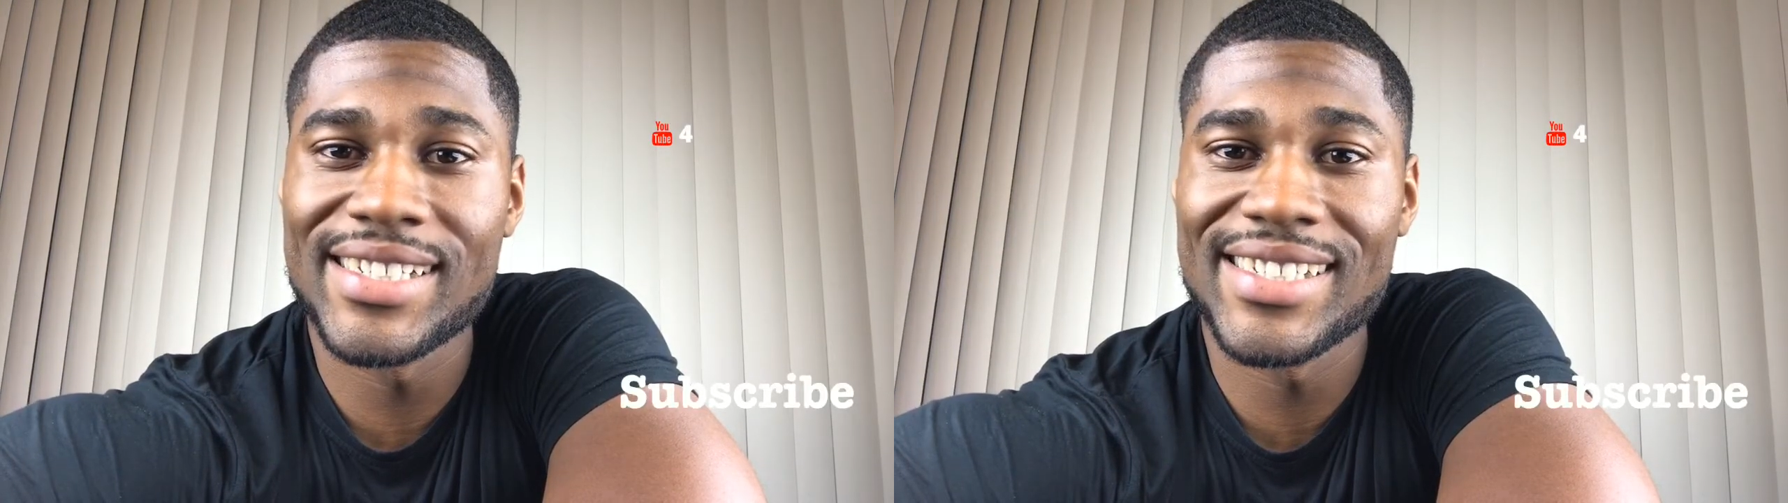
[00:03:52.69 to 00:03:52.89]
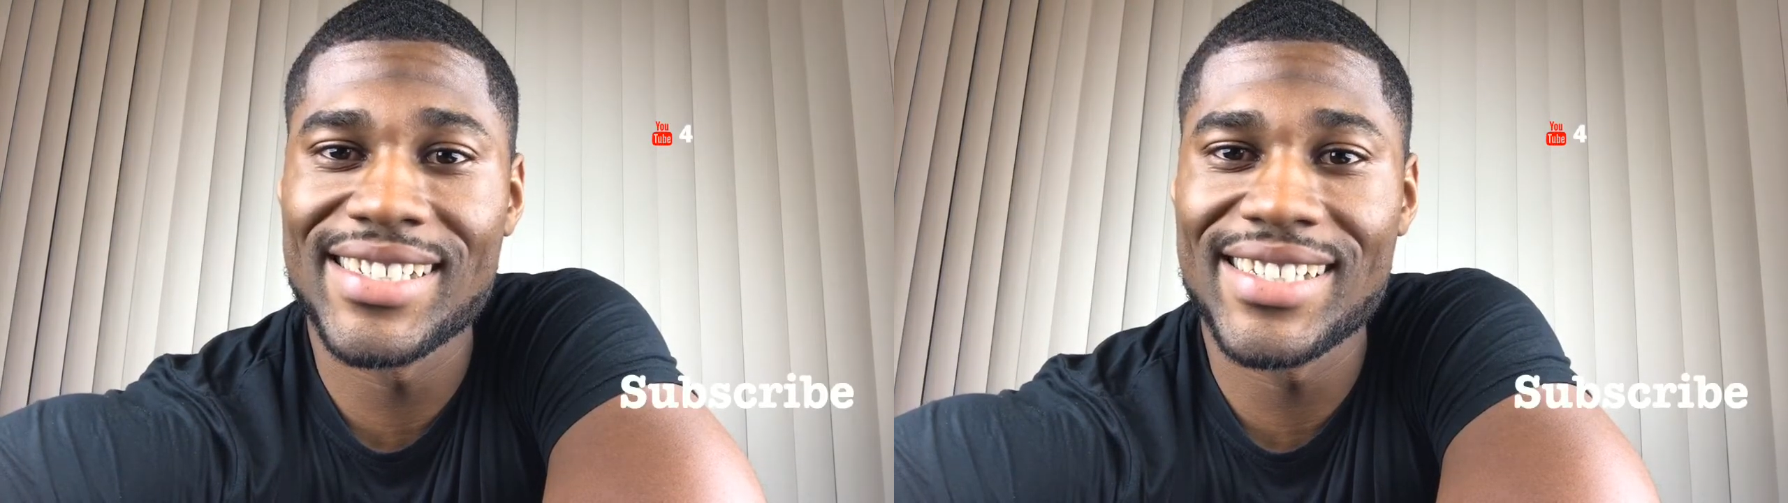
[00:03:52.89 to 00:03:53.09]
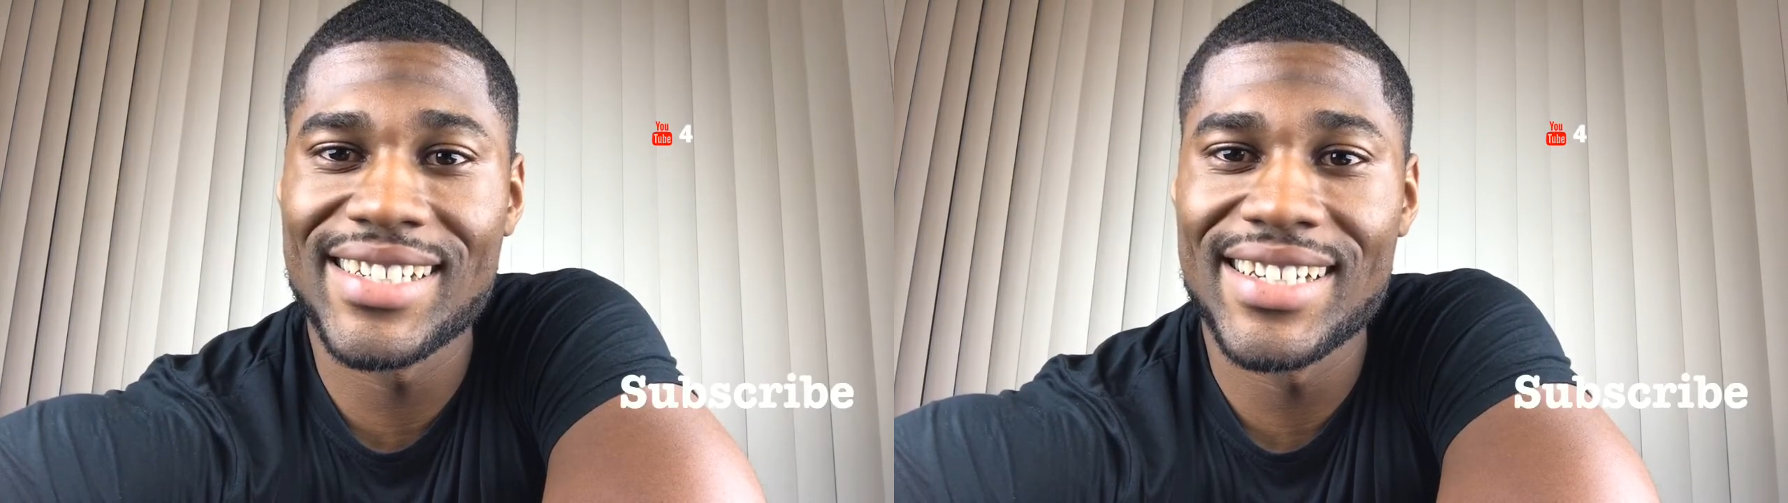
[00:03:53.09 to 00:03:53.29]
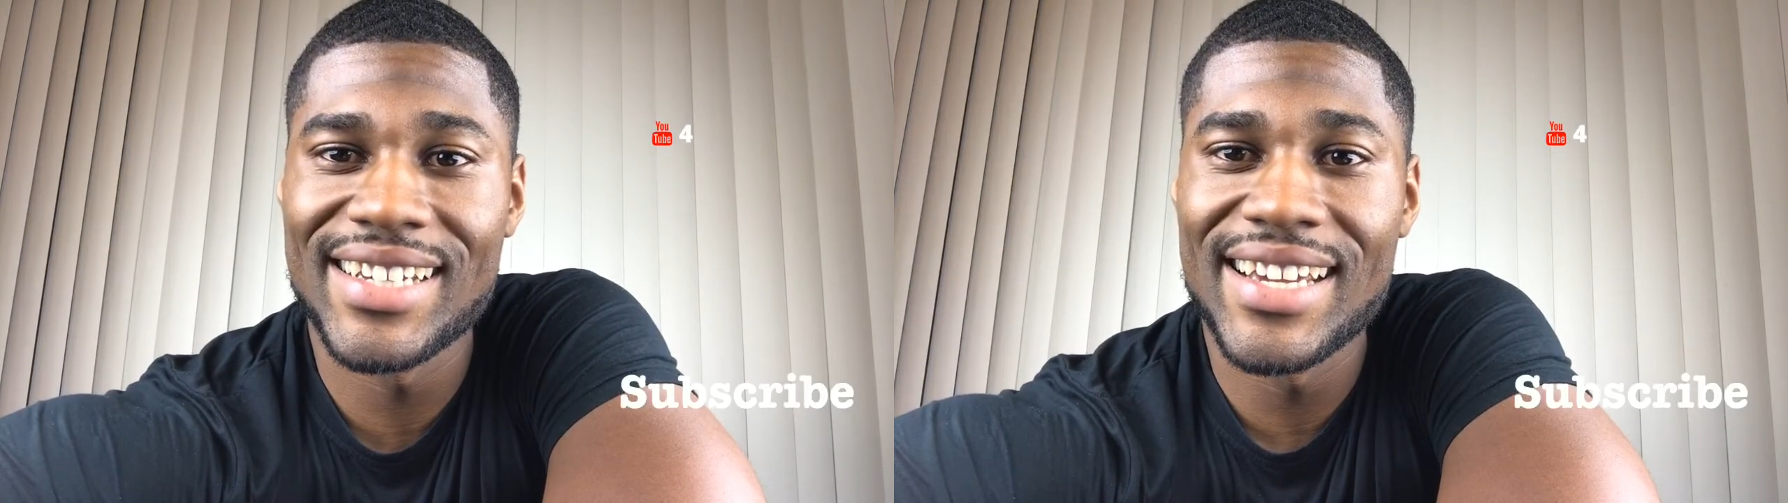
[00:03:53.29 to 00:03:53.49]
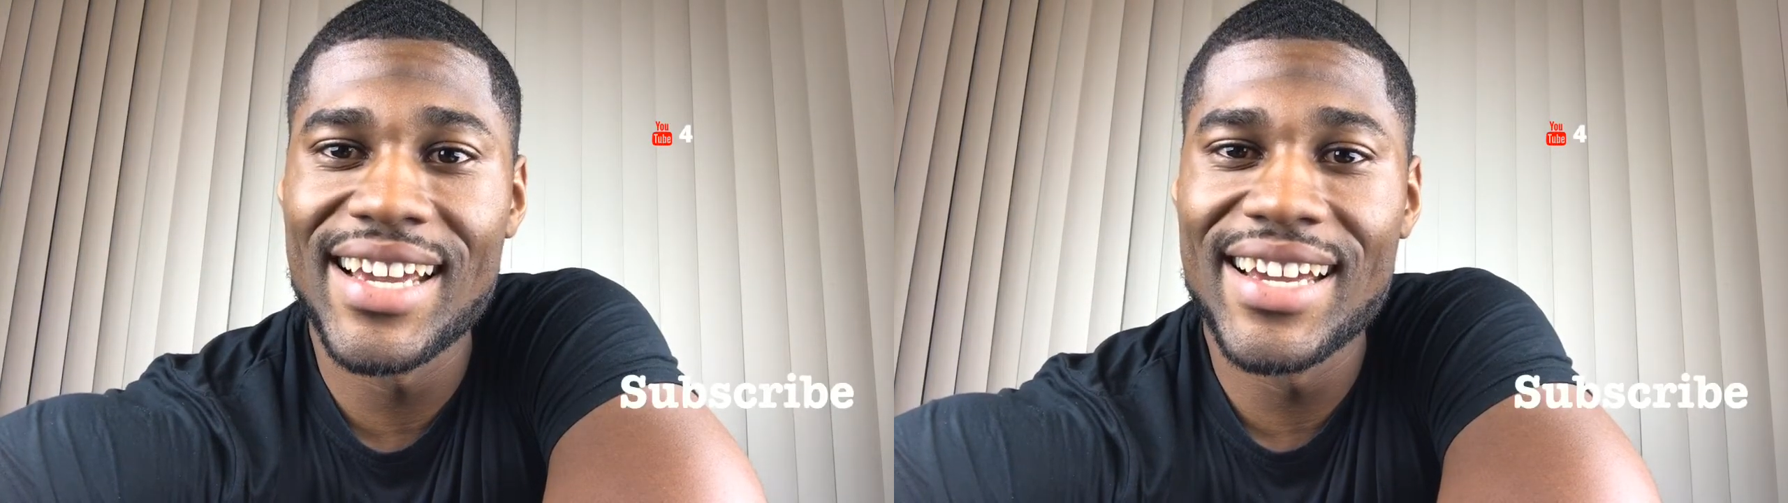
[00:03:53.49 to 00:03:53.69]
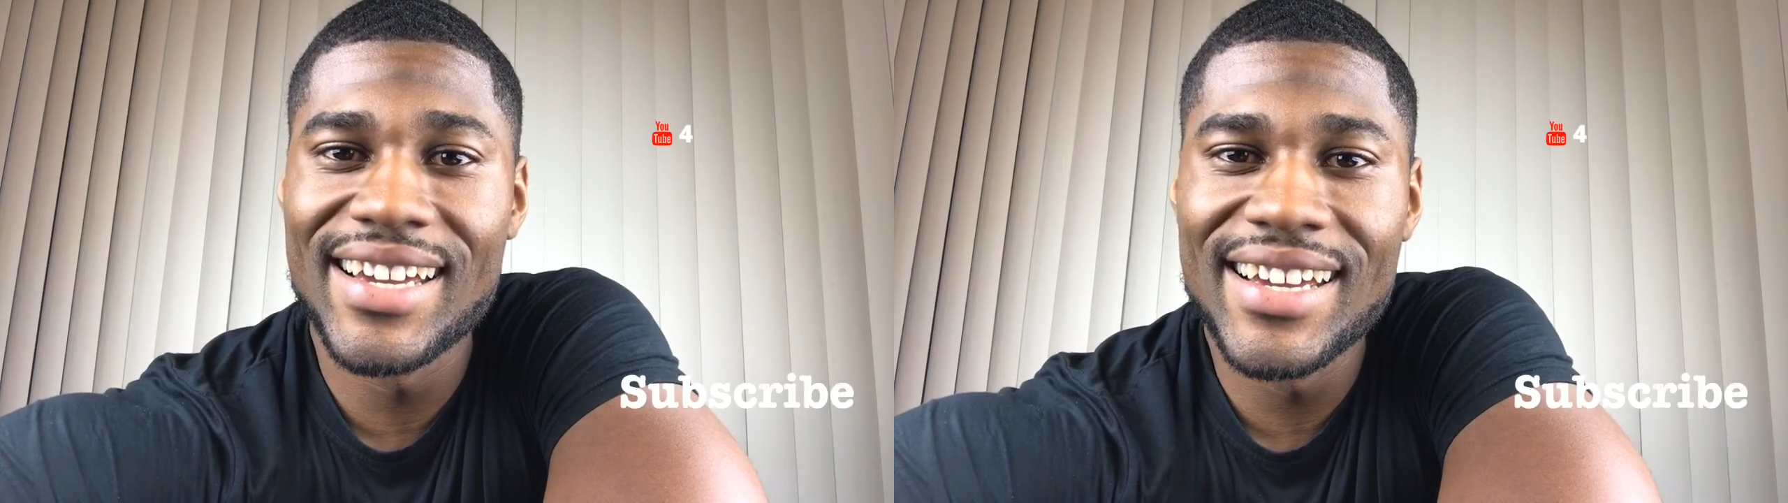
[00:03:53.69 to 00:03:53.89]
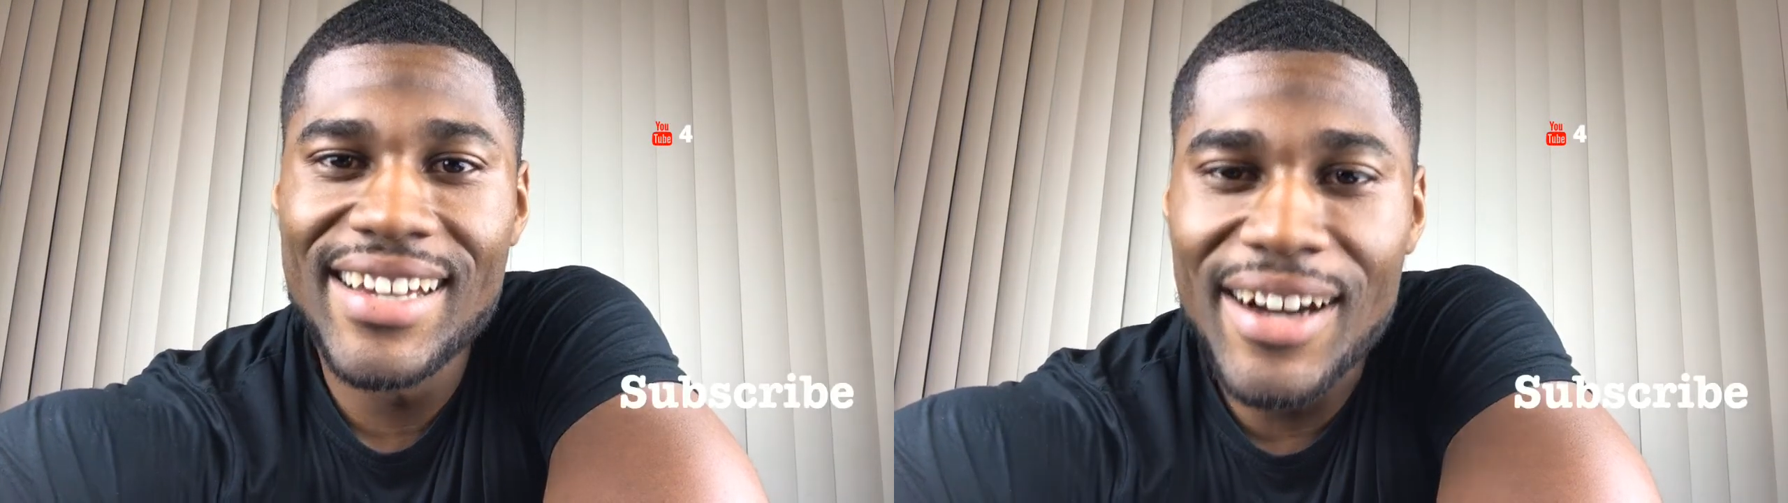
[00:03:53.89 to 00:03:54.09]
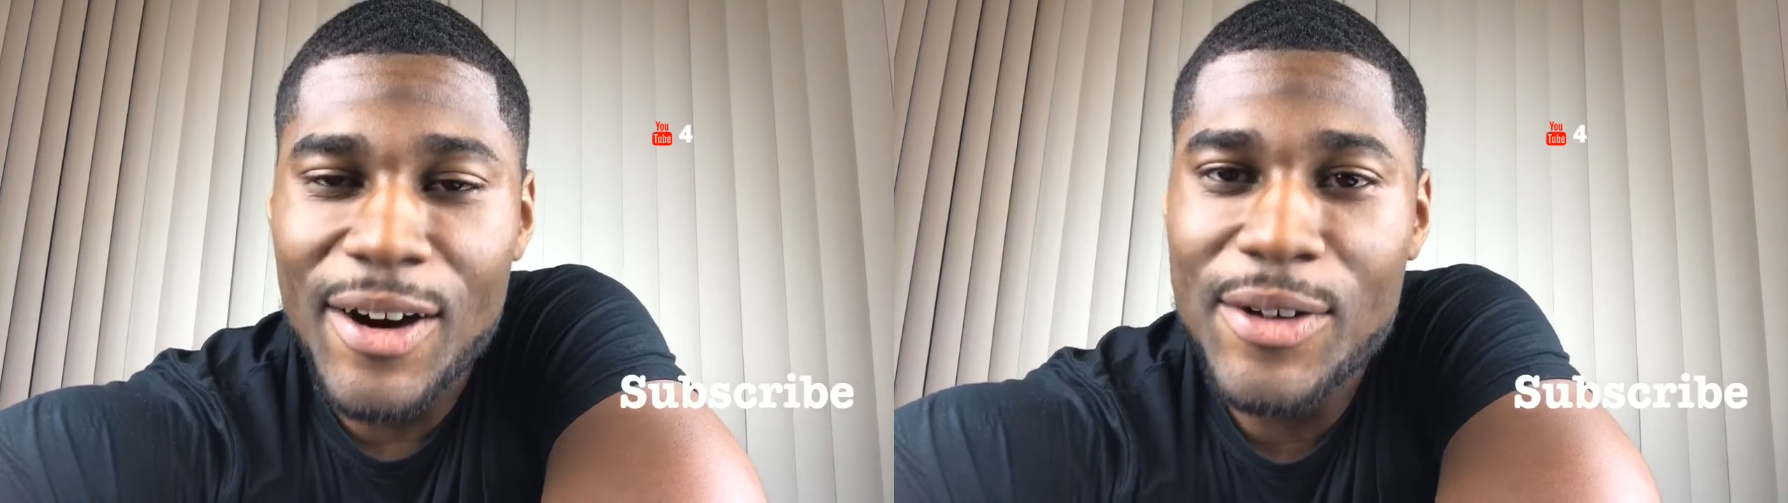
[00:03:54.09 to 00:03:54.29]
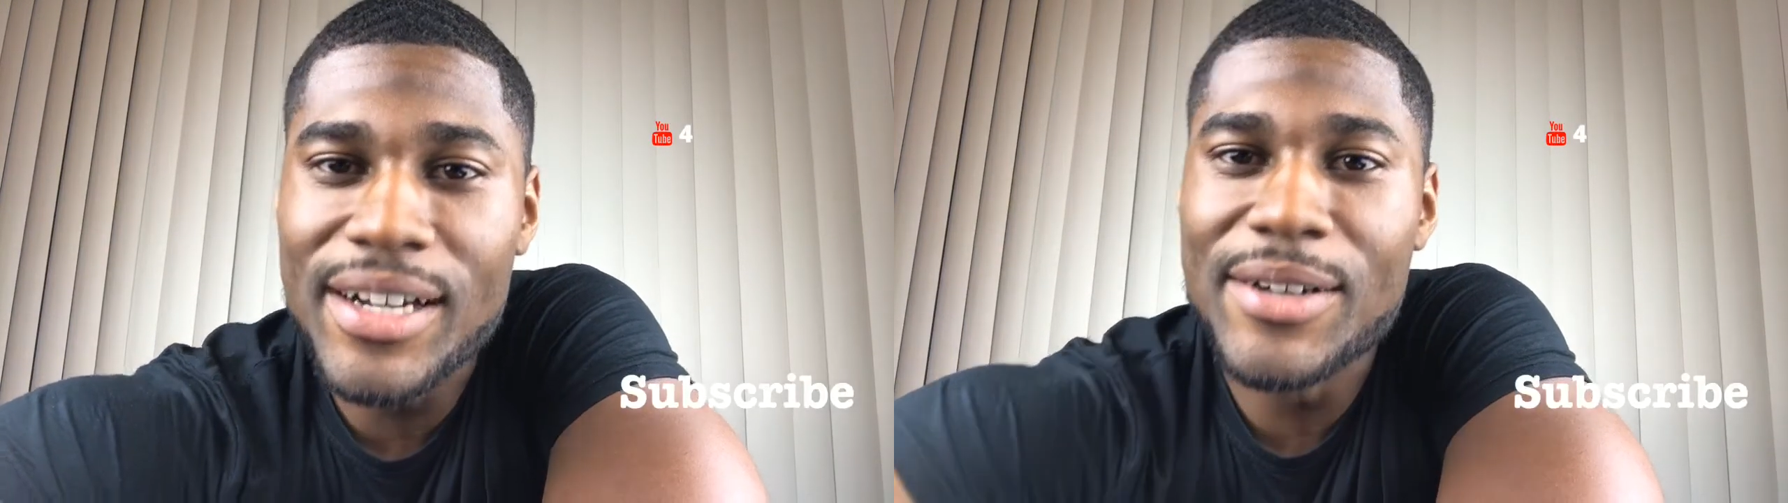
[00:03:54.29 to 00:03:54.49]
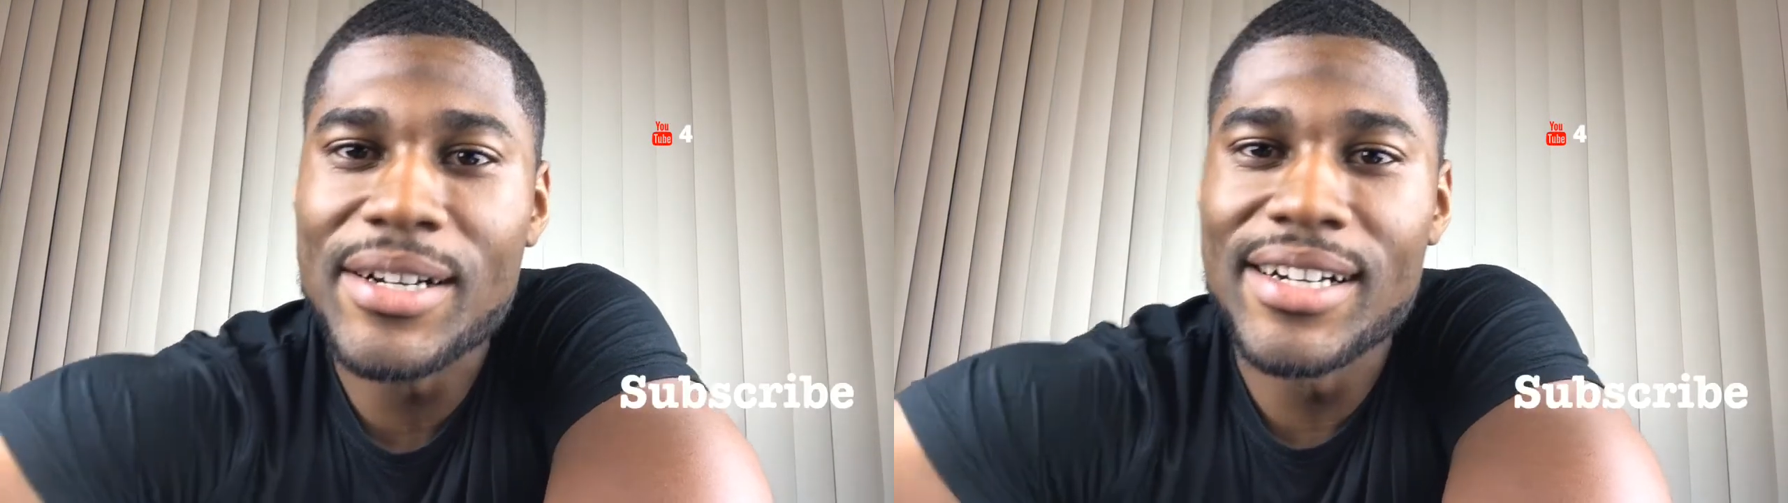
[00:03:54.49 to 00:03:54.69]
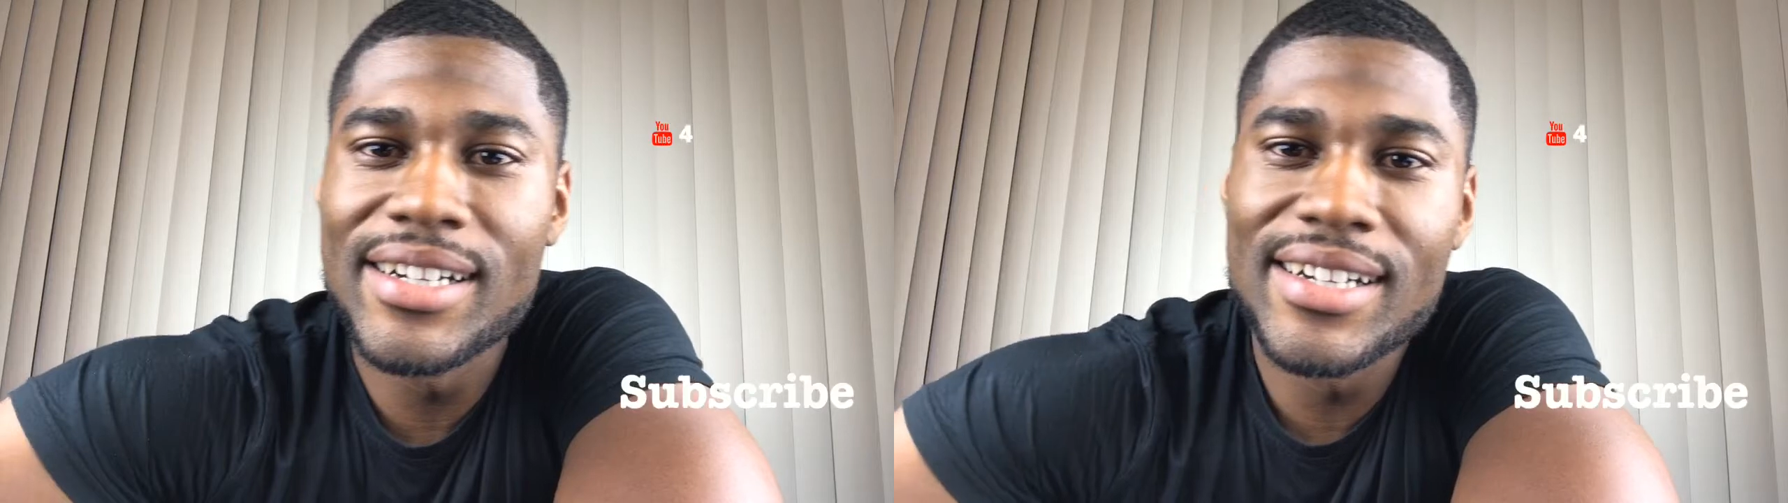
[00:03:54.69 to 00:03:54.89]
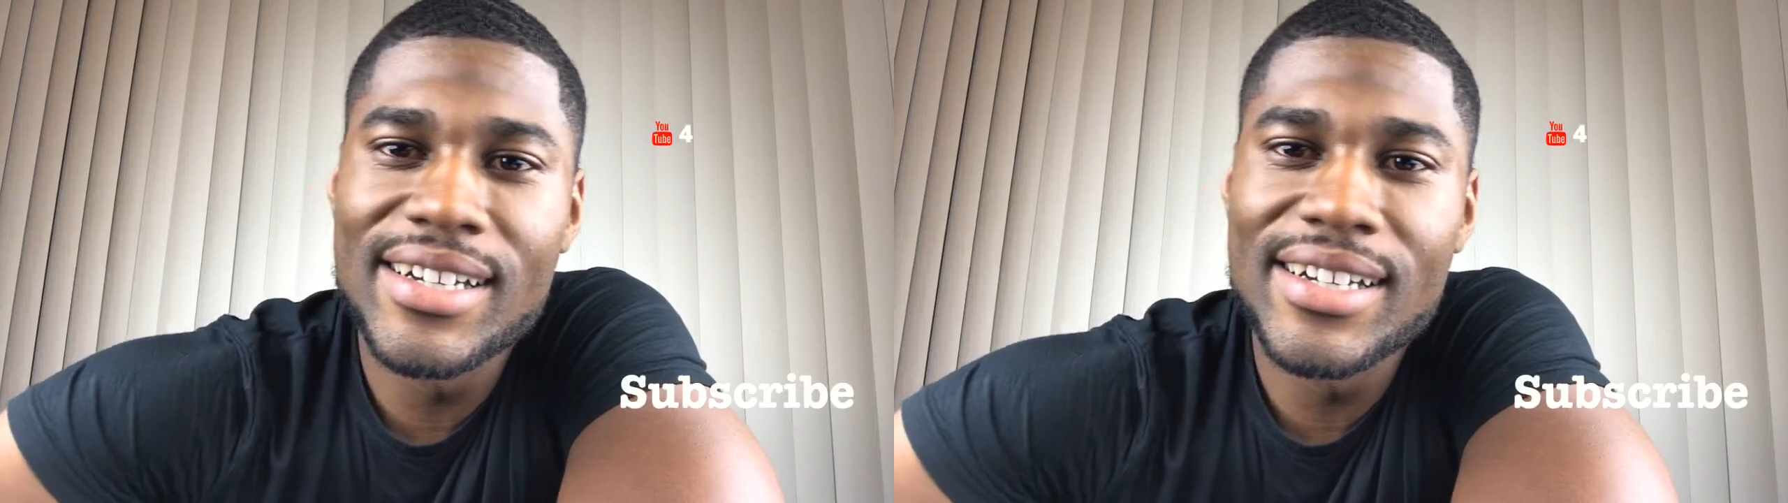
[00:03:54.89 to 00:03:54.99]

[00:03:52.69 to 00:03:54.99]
shit? Okay.